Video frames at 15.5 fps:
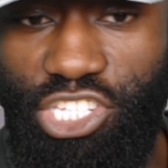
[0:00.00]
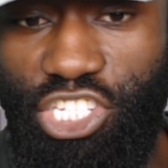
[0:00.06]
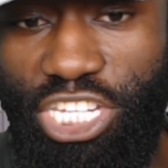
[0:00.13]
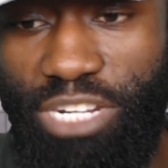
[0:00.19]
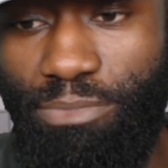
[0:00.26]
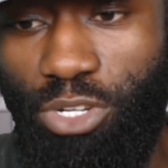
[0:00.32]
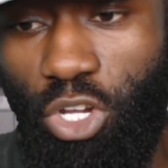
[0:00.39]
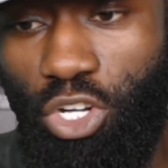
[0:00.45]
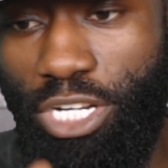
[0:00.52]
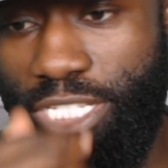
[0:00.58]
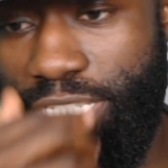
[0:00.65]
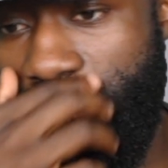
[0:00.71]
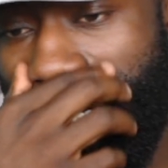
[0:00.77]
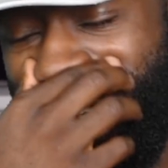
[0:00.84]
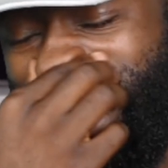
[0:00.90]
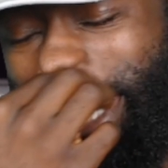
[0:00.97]
and gentlemen,
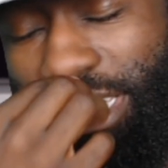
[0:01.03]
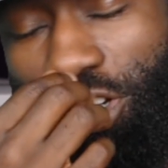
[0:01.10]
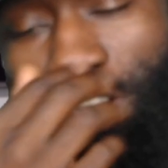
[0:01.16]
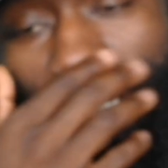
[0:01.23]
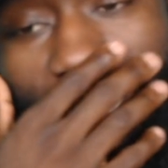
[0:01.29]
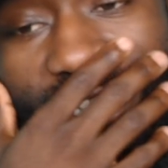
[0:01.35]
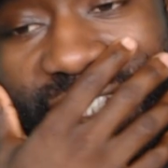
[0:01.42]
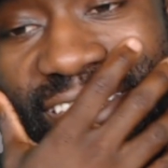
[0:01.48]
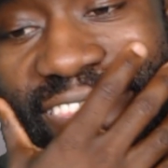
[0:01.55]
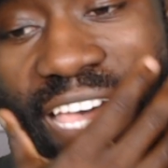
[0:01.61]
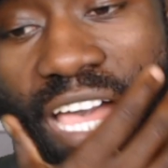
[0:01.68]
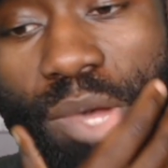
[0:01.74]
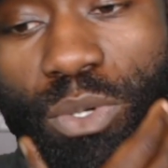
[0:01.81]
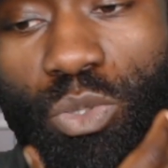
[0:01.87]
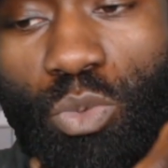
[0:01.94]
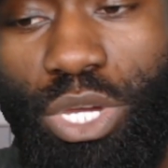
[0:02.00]
honestly,
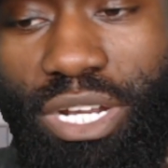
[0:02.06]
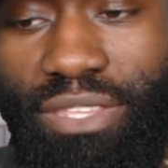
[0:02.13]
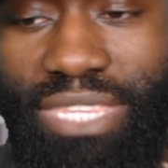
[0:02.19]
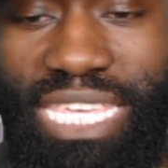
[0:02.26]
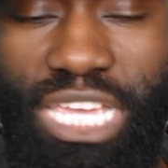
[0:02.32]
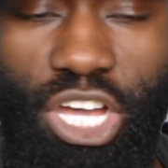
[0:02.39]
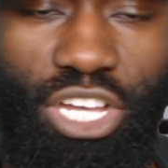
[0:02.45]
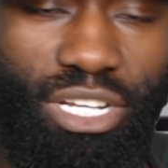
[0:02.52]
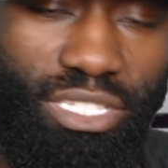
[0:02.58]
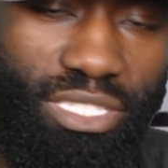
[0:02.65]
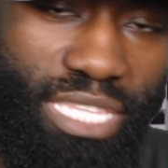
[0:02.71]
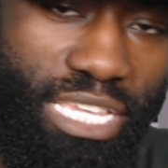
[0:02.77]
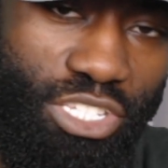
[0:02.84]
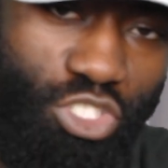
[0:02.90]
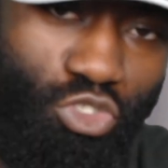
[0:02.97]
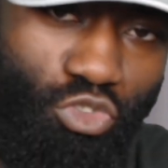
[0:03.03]
that was one of the hardest
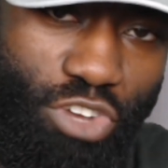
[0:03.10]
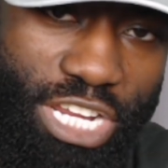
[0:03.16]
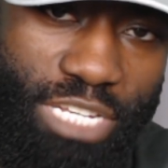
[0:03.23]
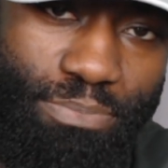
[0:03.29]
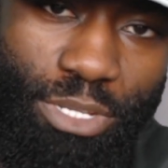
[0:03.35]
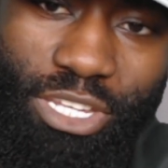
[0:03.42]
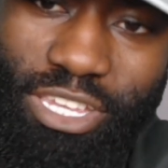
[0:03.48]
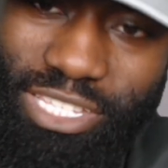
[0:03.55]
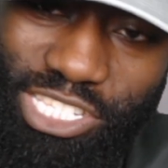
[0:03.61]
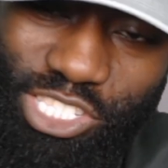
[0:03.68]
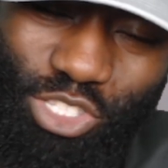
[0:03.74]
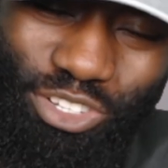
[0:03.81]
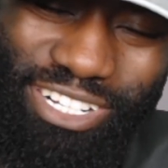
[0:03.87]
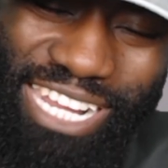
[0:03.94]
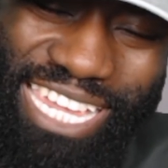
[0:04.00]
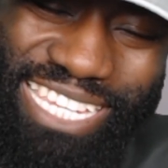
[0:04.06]
things to read, because it's
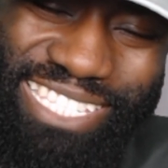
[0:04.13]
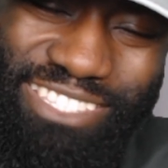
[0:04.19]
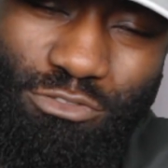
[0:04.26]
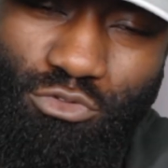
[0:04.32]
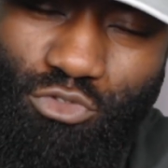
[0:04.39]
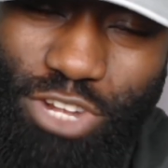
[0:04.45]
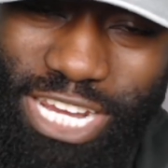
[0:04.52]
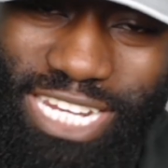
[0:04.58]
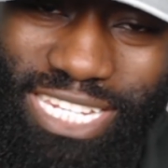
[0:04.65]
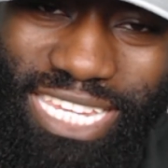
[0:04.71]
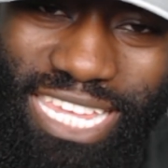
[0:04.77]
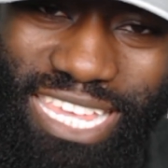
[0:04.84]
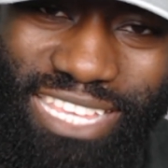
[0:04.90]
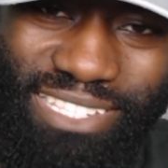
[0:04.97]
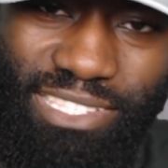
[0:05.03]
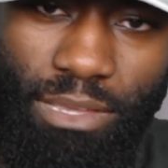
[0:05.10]
not nice to read
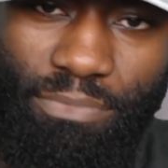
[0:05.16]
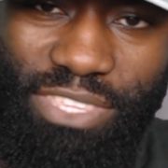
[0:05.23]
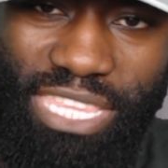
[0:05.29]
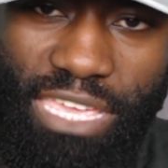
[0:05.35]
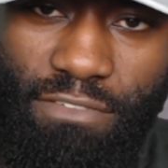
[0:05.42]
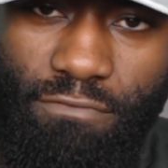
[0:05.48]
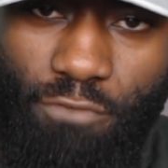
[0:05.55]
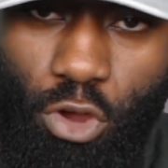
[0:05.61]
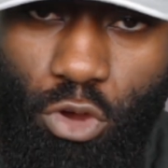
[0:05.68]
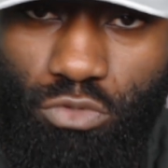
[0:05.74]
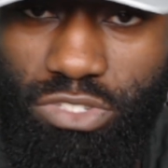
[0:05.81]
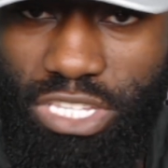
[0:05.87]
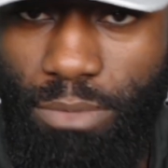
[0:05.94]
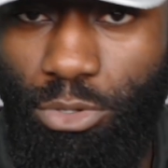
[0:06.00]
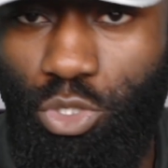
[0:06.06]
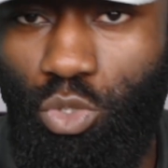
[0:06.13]
something that
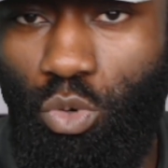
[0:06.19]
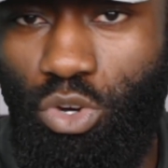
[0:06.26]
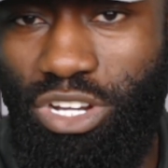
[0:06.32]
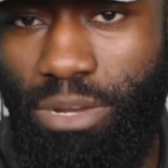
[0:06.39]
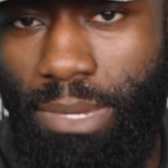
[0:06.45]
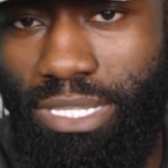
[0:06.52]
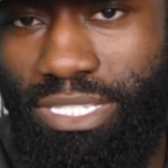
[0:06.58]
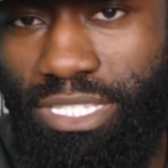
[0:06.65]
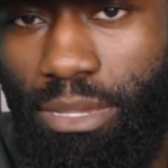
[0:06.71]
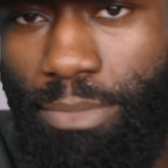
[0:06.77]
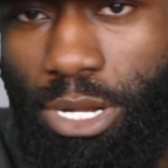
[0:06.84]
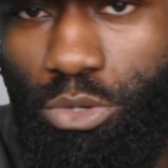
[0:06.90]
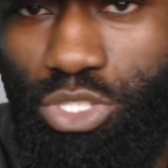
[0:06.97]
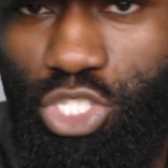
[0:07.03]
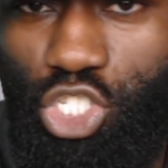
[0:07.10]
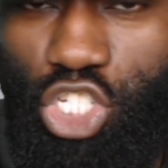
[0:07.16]
involves someone talking about
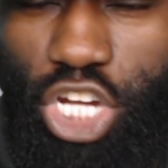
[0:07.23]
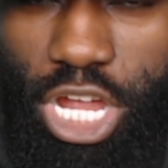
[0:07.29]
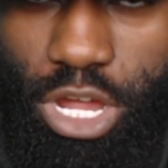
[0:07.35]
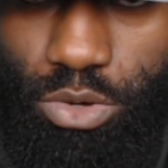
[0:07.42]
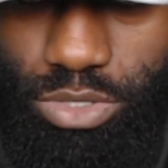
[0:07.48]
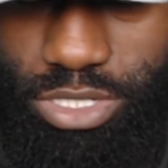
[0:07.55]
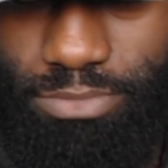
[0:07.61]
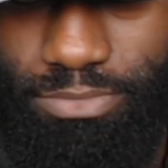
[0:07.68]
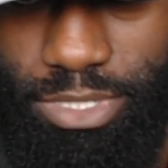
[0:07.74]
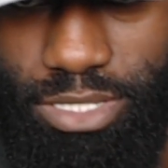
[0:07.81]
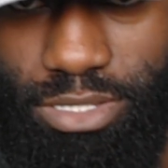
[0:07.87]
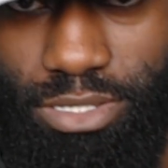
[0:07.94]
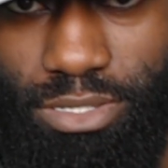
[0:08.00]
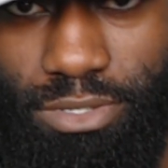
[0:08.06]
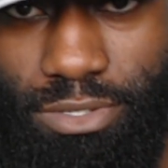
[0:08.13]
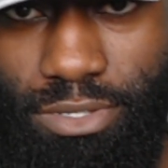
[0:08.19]
someone else's child.
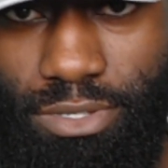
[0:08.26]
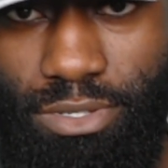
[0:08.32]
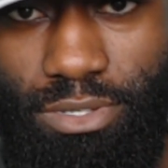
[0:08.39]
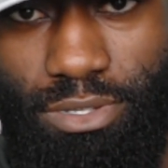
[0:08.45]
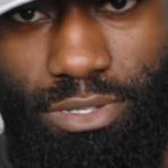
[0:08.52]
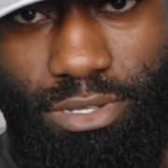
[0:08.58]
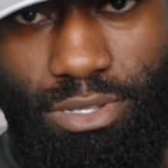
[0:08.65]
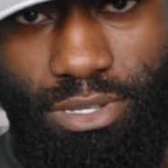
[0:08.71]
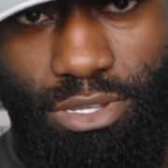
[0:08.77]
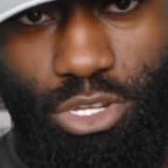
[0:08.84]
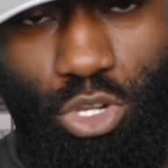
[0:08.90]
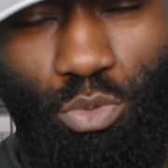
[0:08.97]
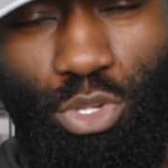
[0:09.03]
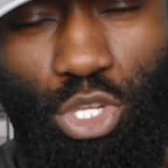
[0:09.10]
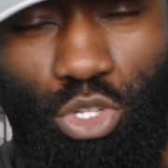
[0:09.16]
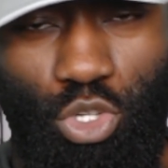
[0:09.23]

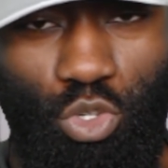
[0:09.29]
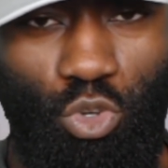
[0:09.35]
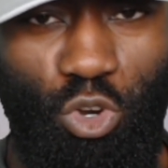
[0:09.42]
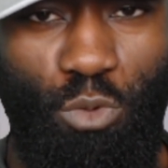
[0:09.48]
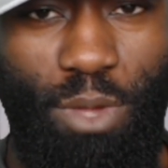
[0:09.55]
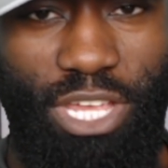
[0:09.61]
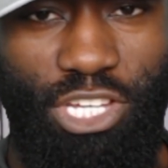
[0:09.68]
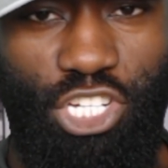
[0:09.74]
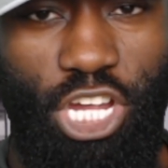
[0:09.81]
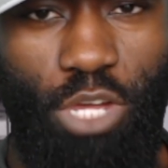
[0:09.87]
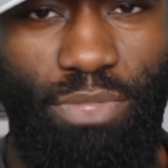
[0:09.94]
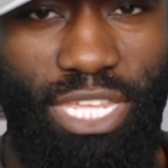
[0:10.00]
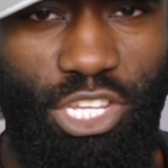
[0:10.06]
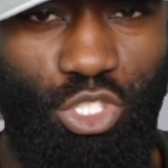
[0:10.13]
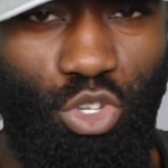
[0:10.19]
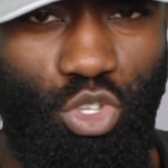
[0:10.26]
Who are you to talk about a
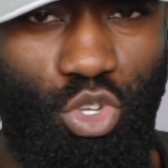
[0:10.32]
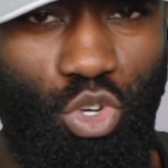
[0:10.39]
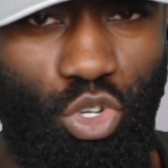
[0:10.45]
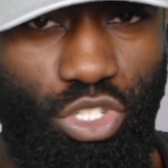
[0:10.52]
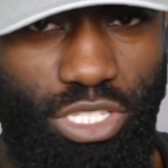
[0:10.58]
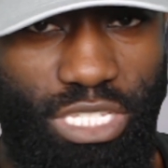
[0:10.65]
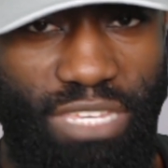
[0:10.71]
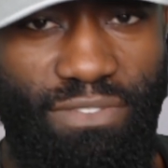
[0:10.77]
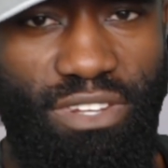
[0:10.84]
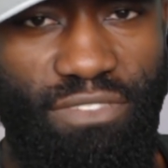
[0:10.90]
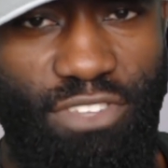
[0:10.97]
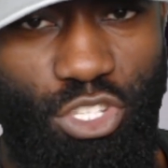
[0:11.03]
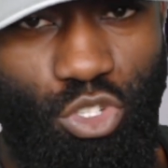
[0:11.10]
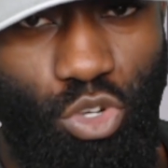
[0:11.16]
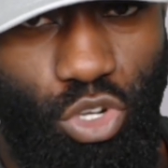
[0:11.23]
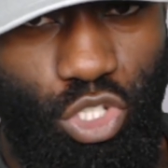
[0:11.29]
child that is not yours? Even if
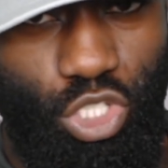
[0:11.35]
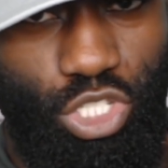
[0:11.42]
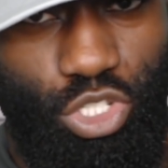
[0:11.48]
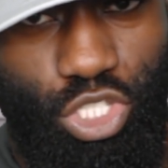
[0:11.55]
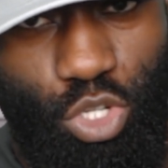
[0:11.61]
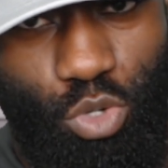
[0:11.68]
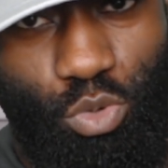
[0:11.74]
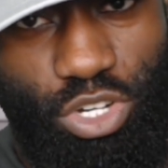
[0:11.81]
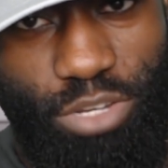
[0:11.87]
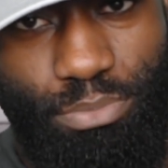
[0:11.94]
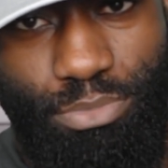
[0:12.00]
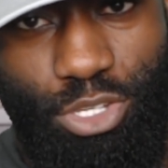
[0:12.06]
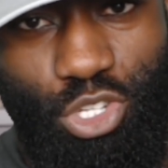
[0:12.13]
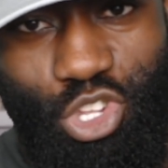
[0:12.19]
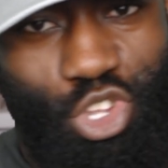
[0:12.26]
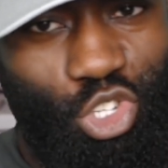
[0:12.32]
he's yours, you still
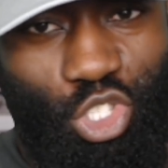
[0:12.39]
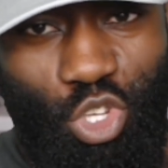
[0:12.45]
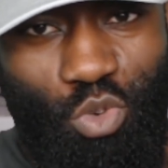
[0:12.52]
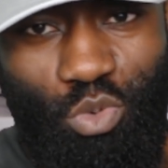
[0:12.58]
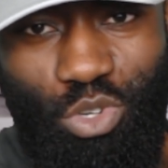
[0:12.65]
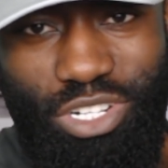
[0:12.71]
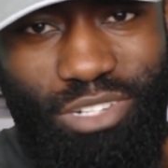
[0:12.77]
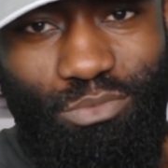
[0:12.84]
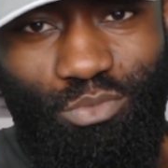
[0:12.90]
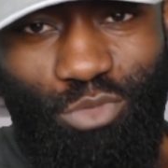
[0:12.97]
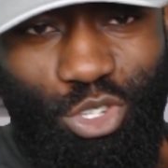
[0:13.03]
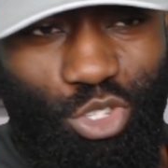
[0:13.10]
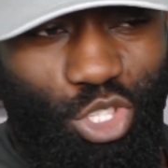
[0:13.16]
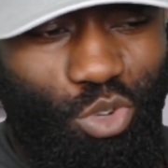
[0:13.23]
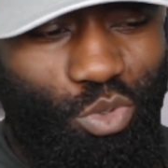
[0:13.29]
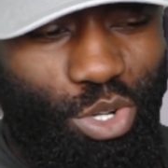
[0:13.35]
wouldn't
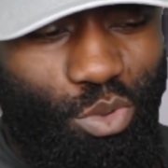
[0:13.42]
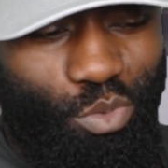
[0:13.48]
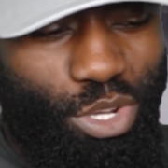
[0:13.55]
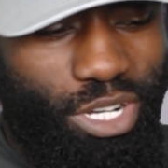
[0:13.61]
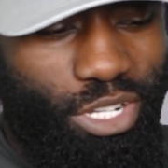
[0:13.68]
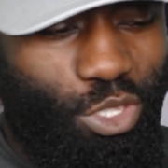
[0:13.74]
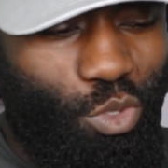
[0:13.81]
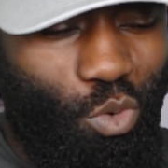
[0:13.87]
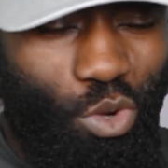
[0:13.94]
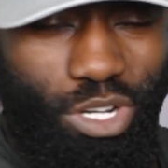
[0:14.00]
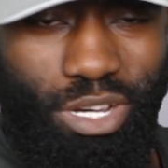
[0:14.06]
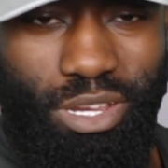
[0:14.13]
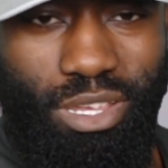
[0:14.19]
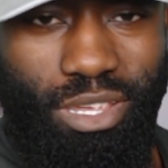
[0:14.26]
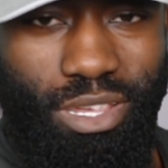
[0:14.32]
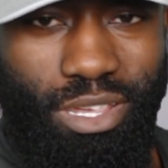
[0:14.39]
want to talk